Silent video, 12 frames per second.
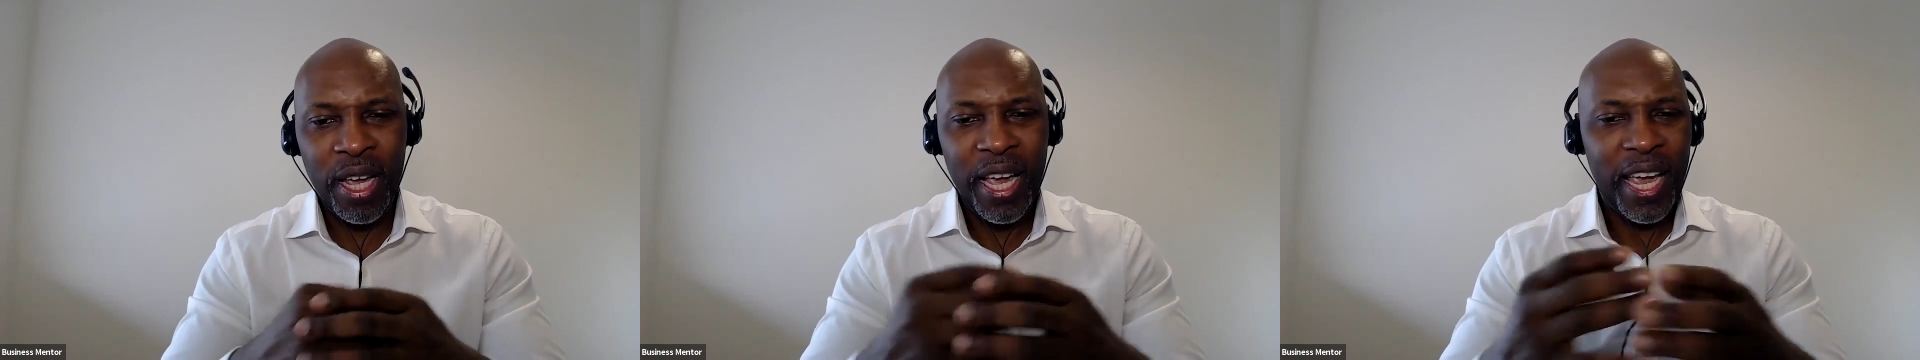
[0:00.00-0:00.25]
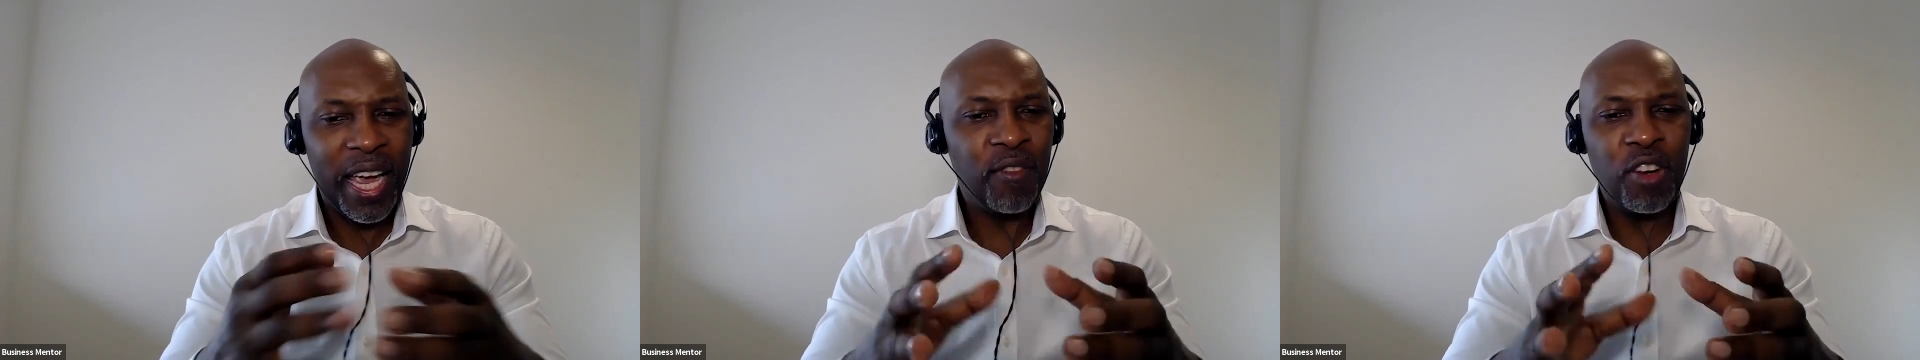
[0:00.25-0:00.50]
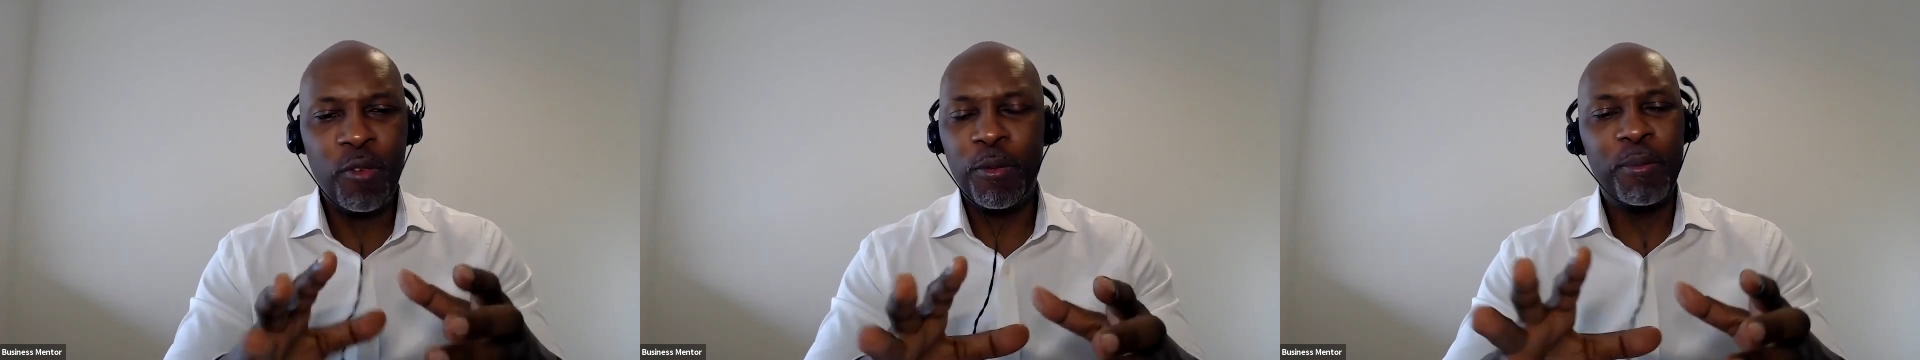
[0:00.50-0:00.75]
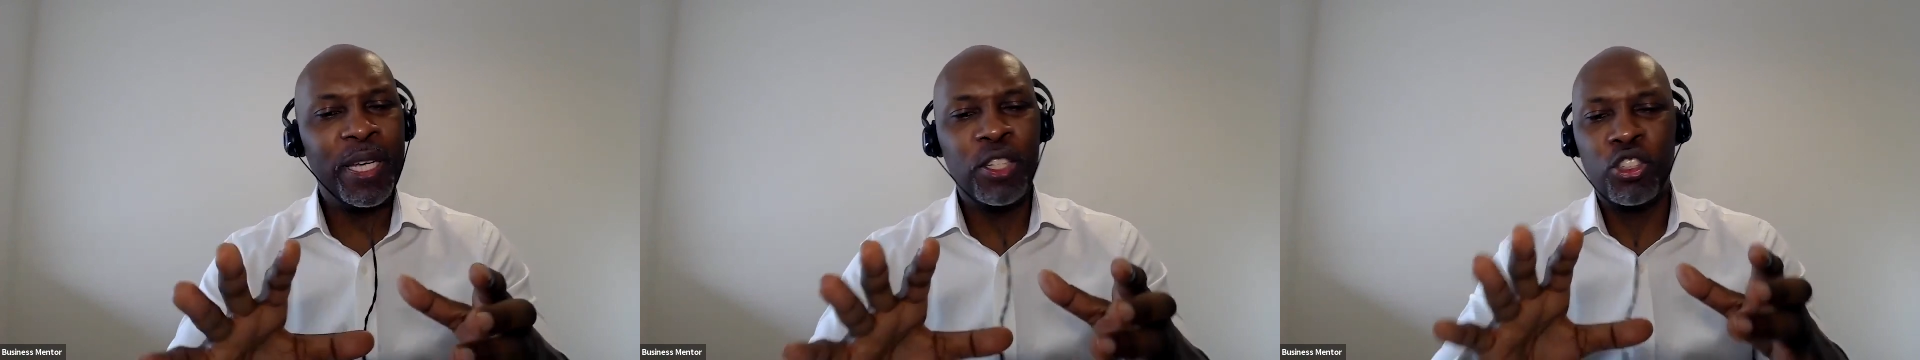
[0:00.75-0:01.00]
Even if it
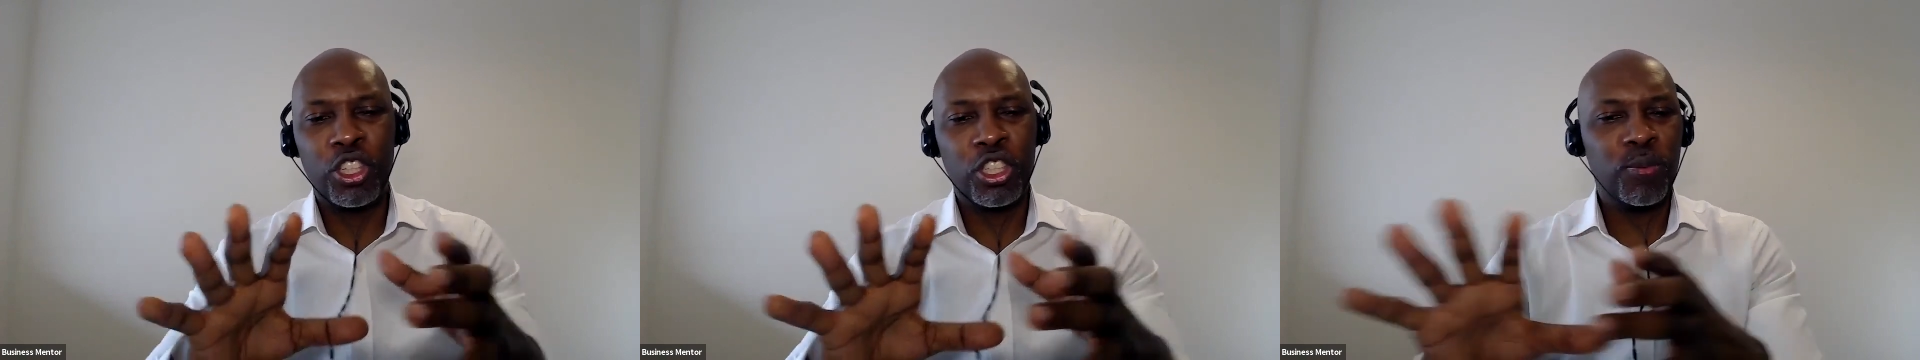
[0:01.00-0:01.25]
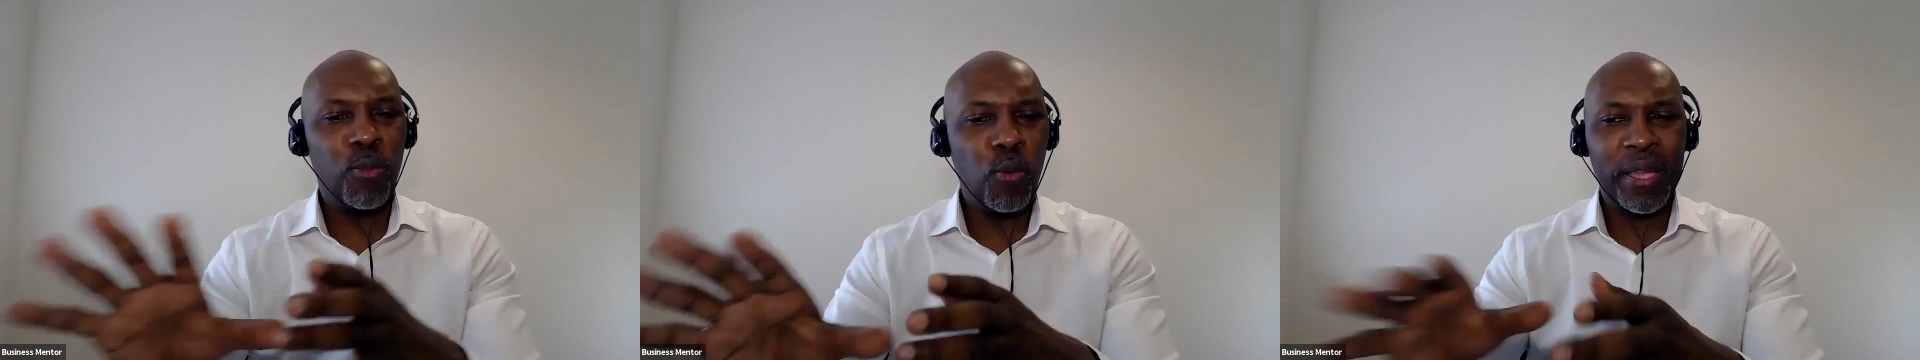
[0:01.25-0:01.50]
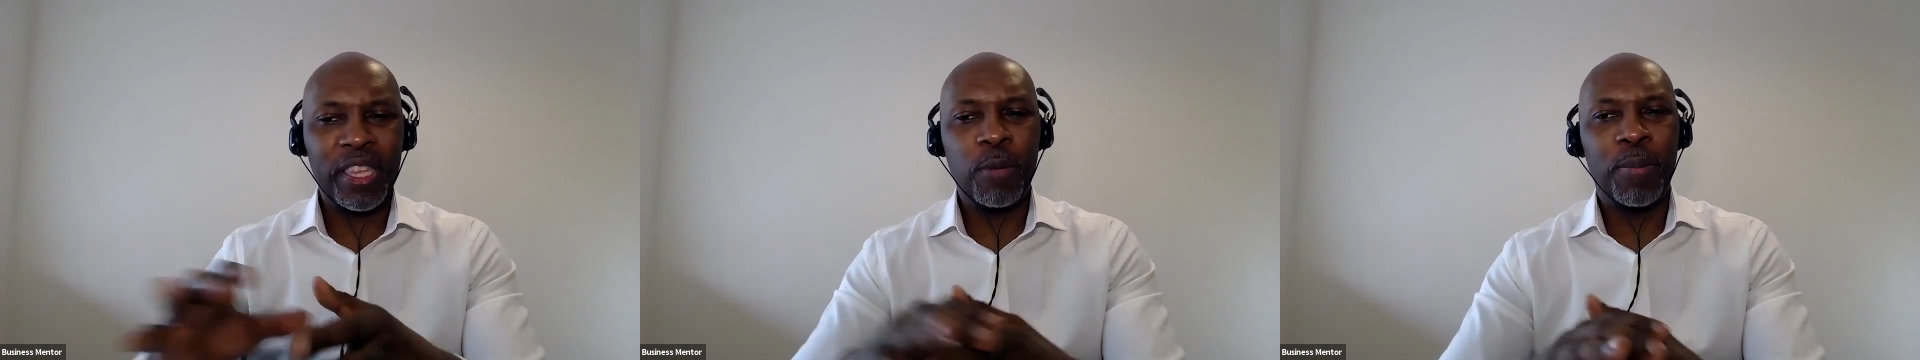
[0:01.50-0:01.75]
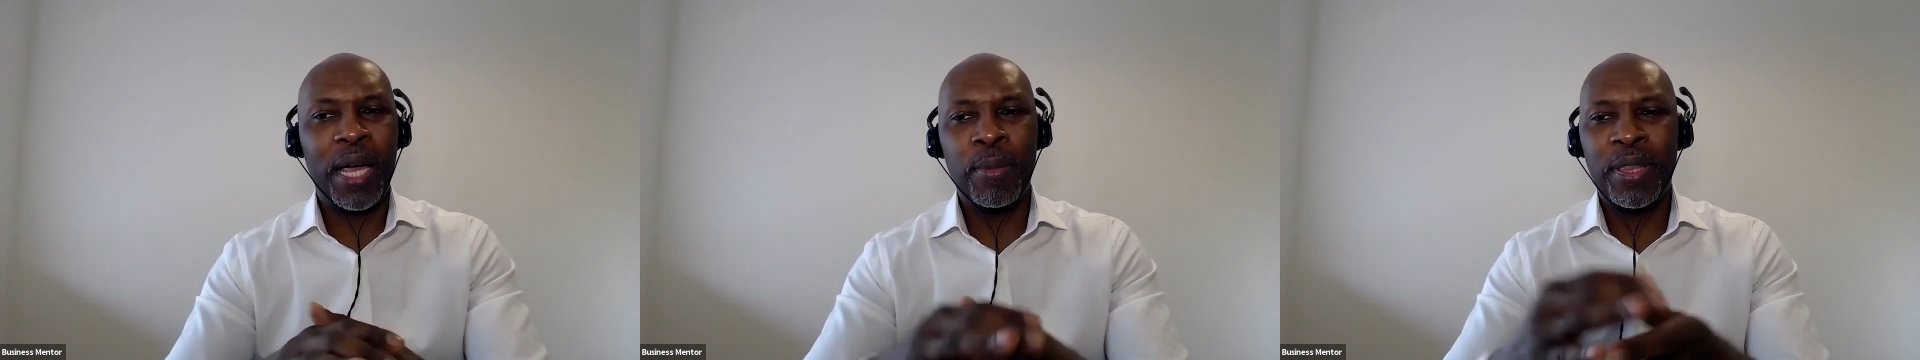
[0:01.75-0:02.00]
means just a small monthly
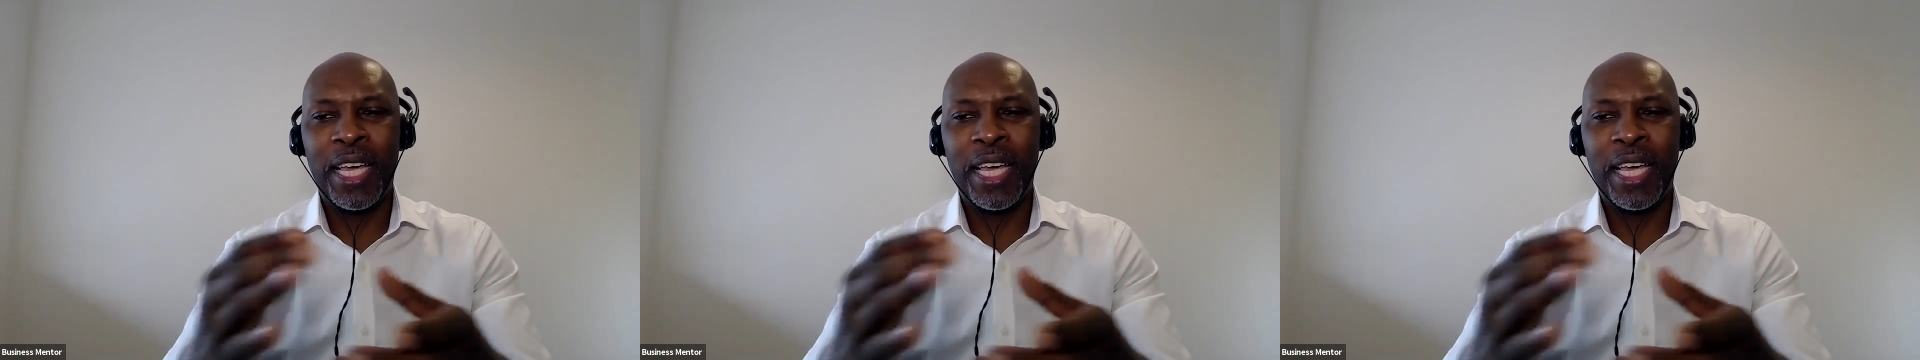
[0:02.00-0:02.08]
payment,